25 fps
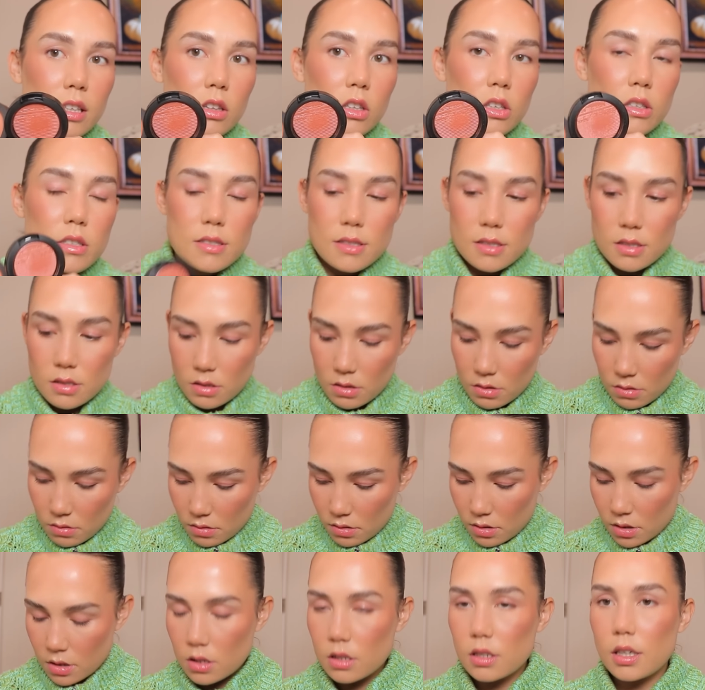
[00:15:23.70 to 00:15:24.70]
it looks,
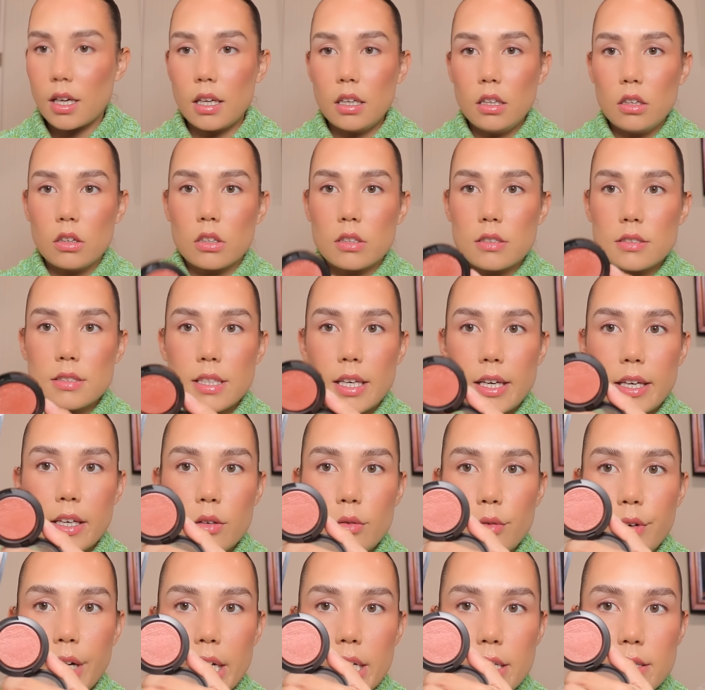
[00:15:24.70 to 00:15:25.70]
kind of looks like
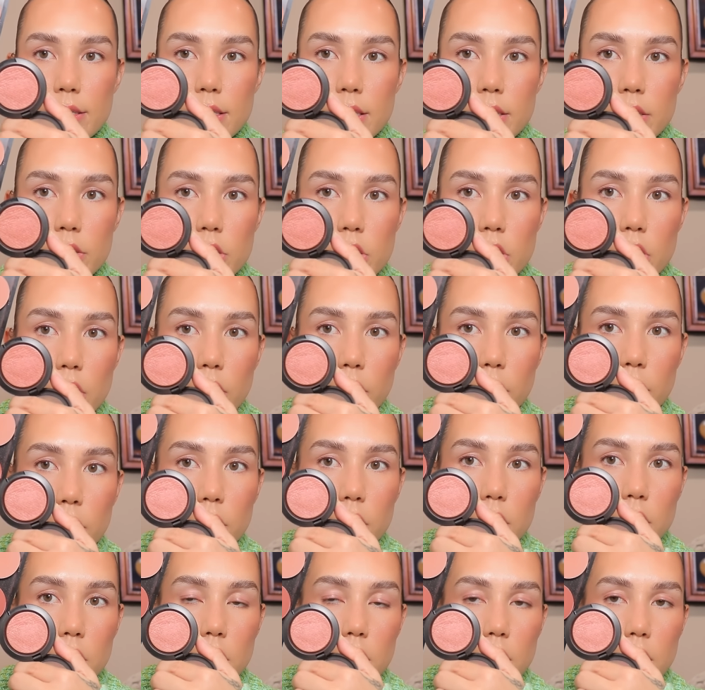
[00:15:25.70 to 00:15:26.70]
Raisin too.